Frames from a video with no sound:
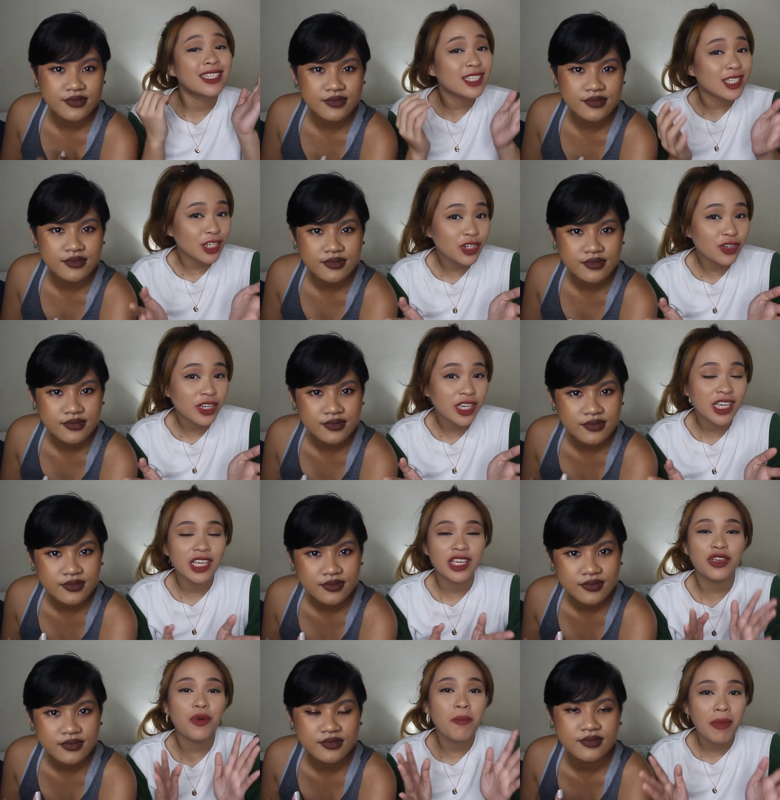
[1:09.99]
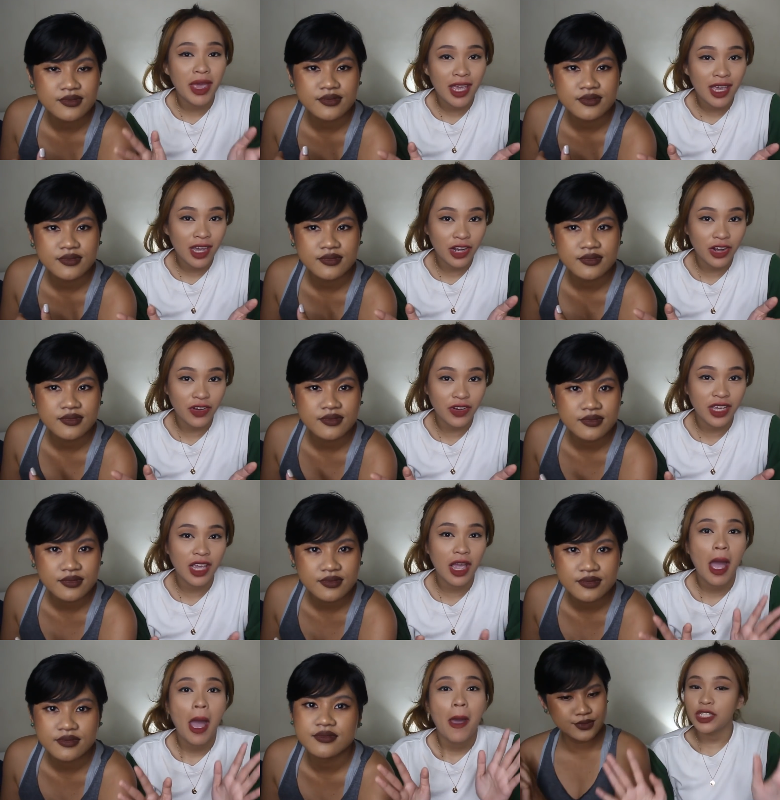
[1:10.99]
Speaker 1: disagree, you may
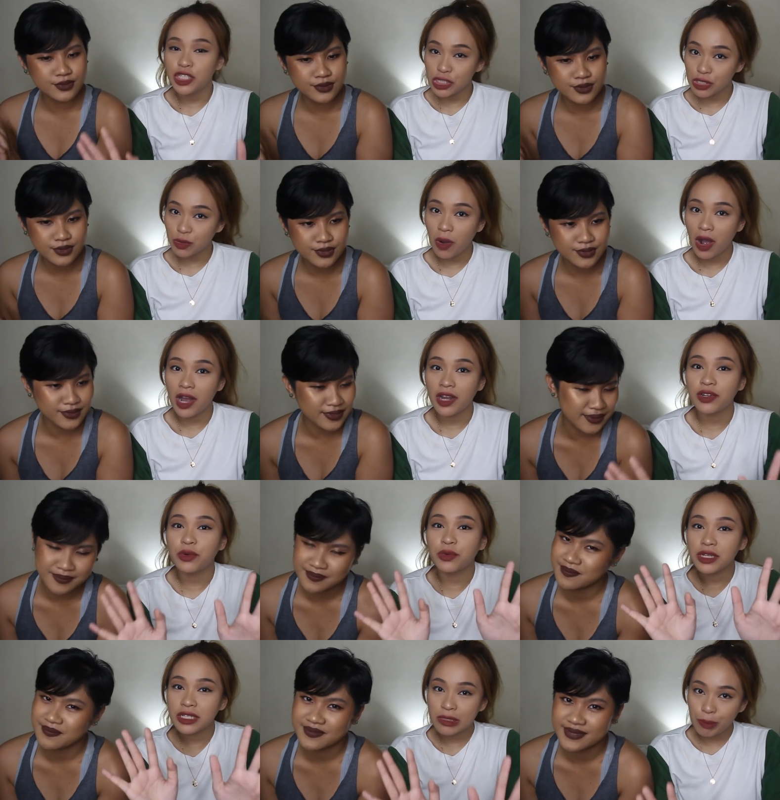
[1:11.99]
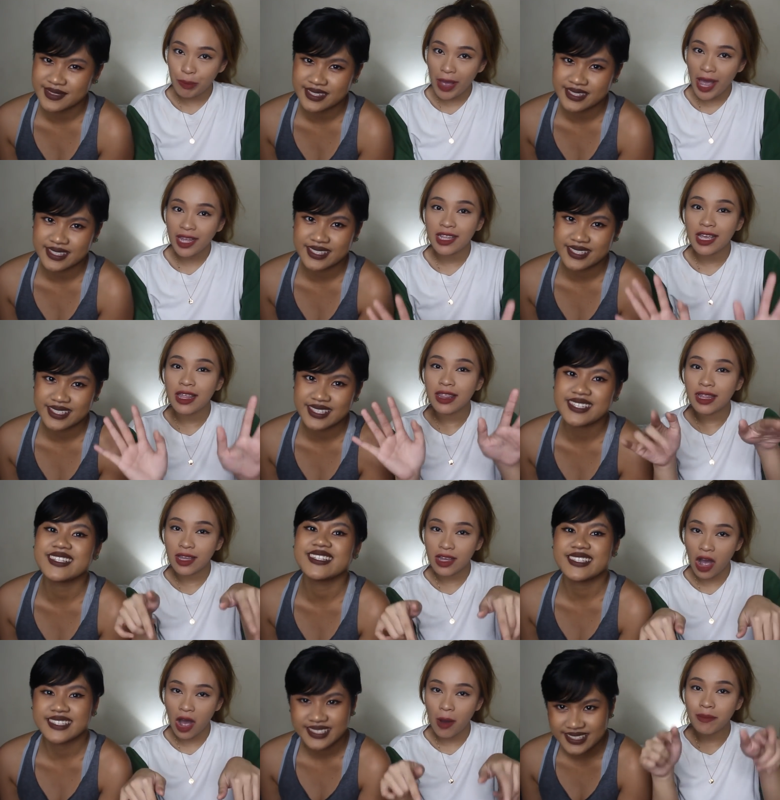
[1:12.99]
agree, you just want respect in the
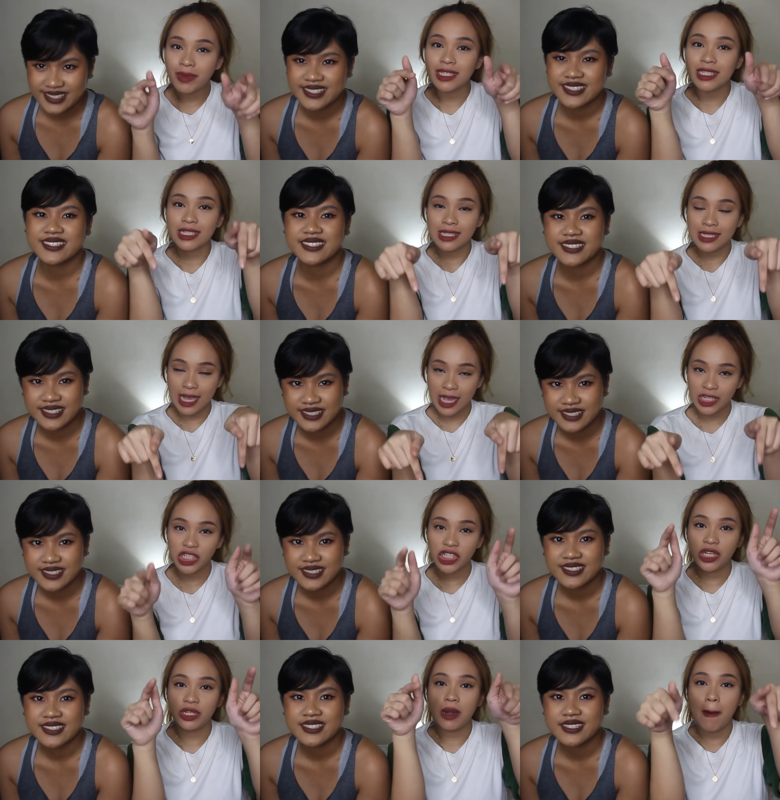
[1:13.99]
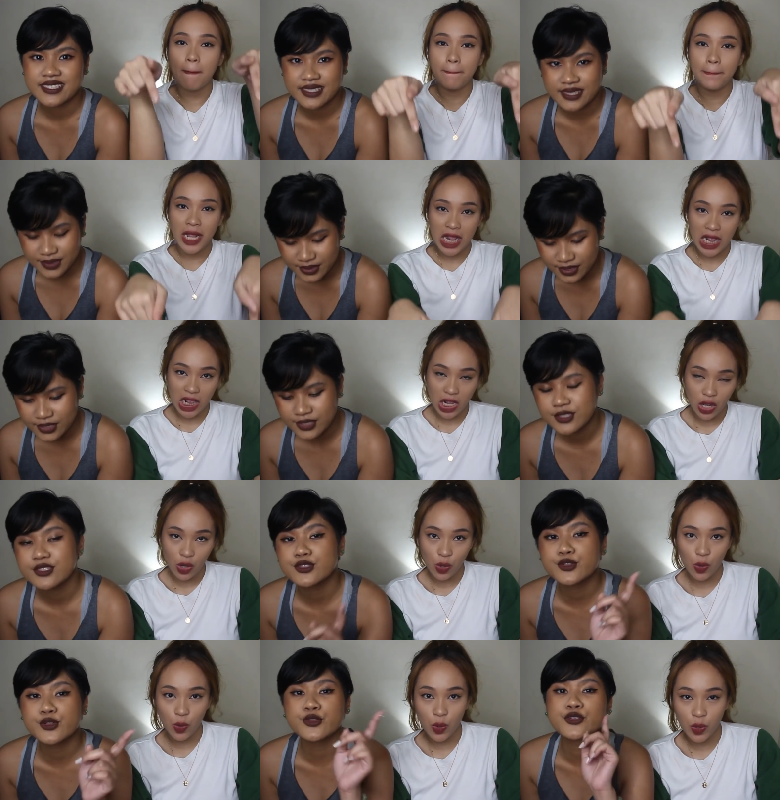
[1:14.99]
comment section
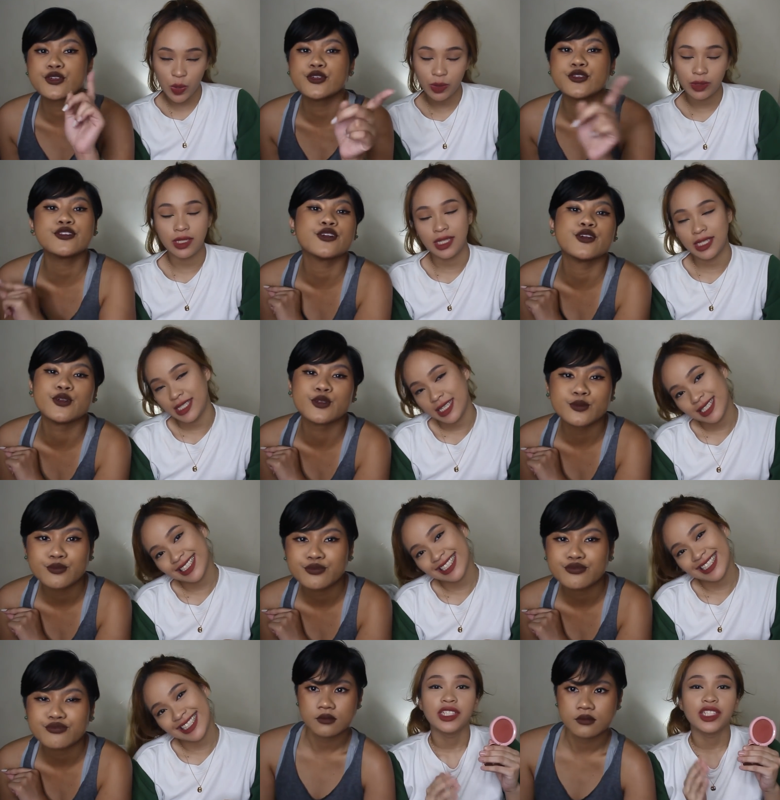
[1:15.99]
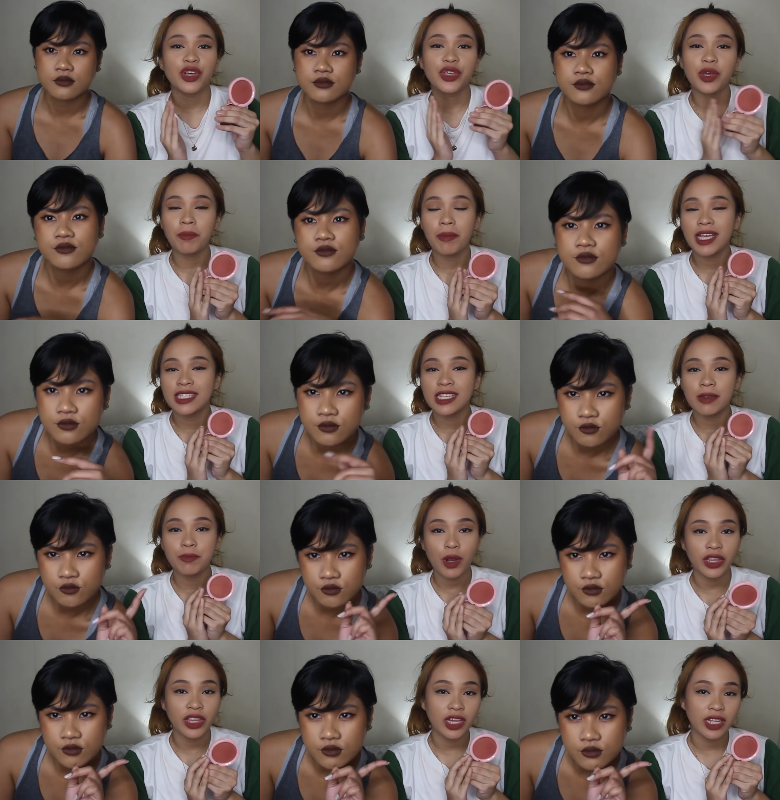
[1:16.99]
below.
Speaker 2: True, true, true.
Speaker 1: So yung basic
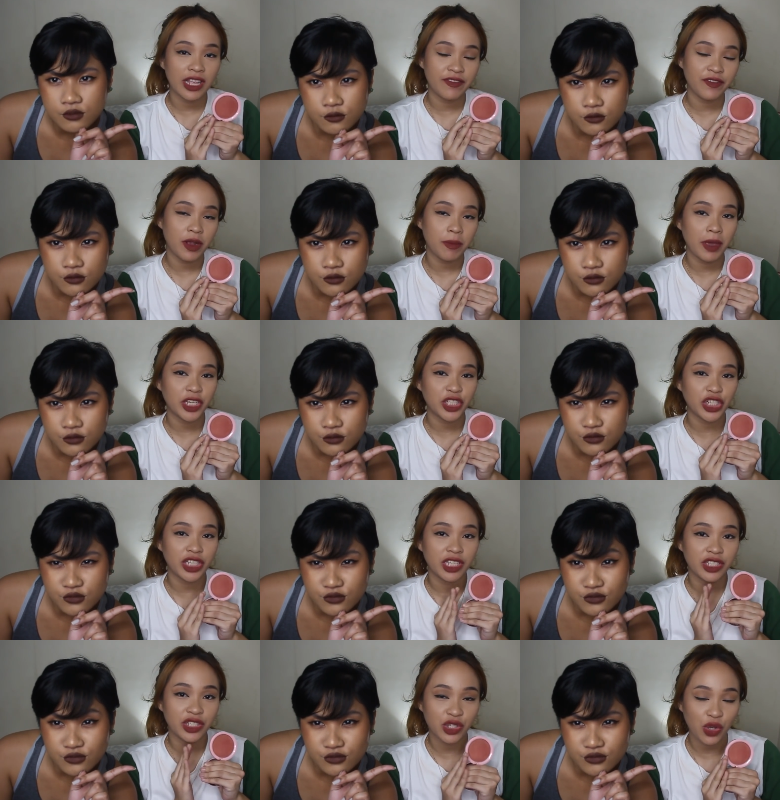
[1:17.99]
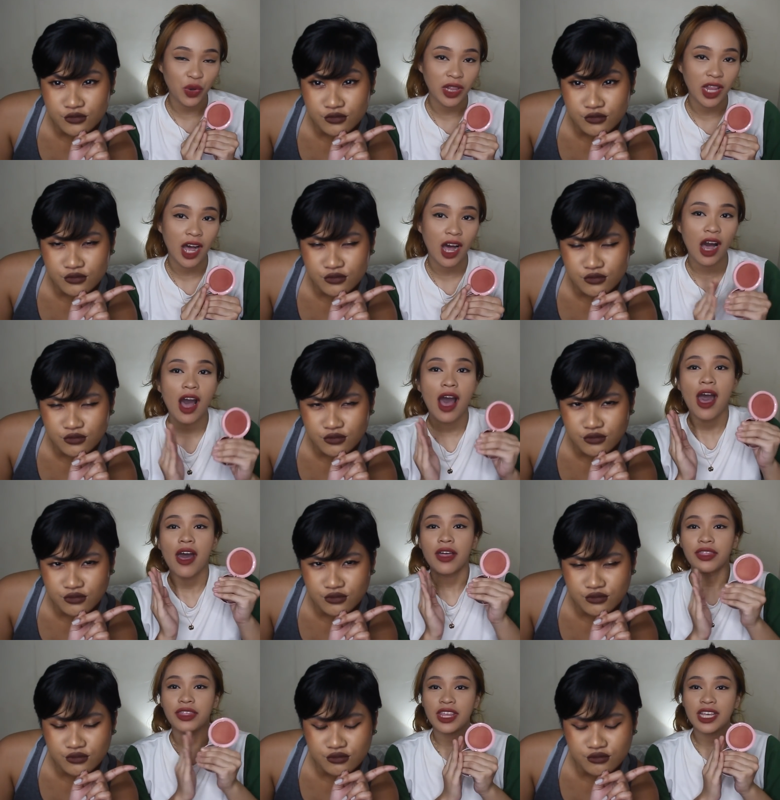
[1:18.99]
product information ng Zola,
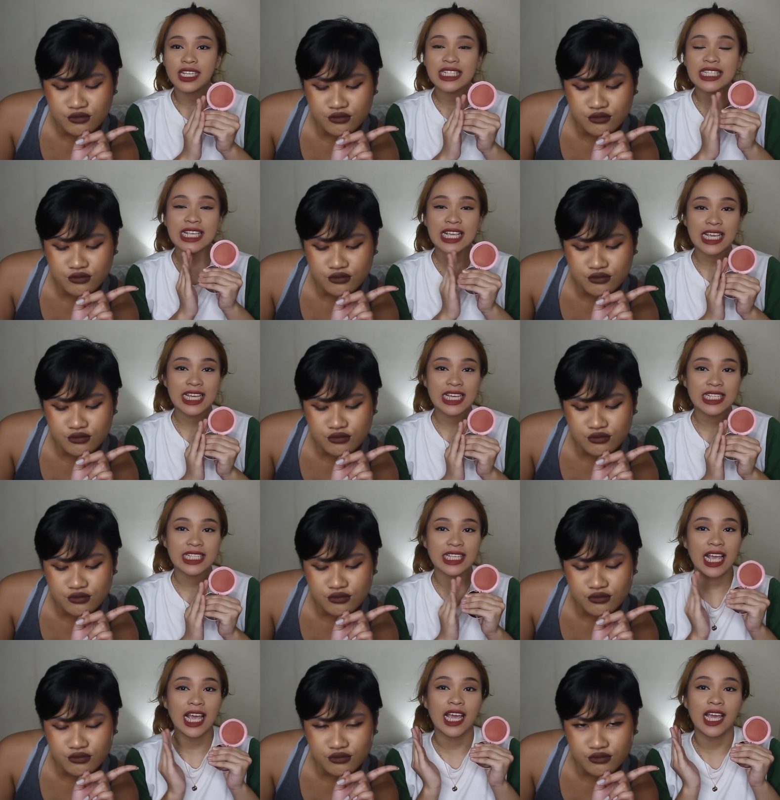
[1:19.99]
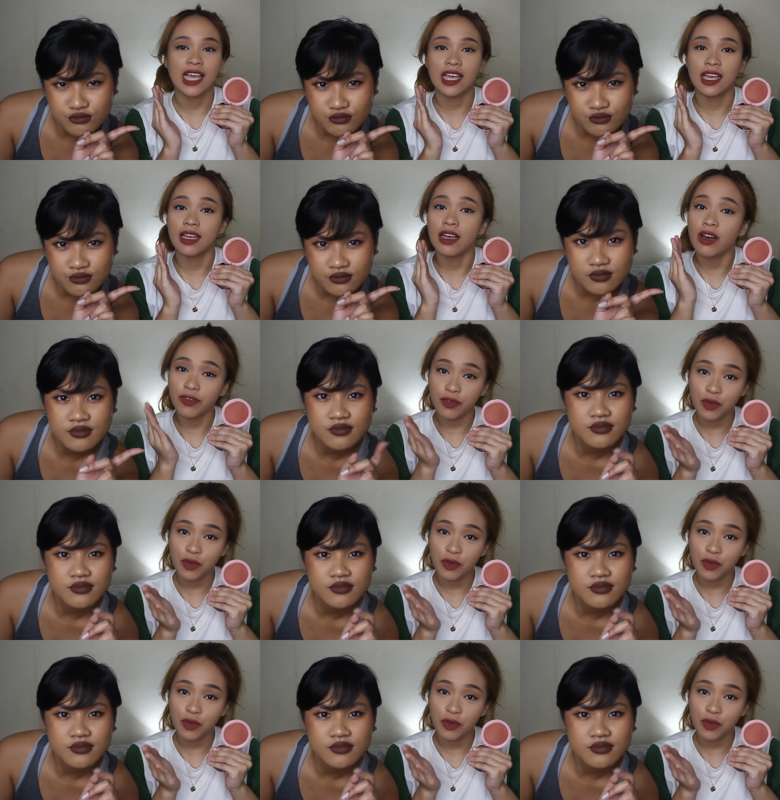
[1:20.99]
this is a, of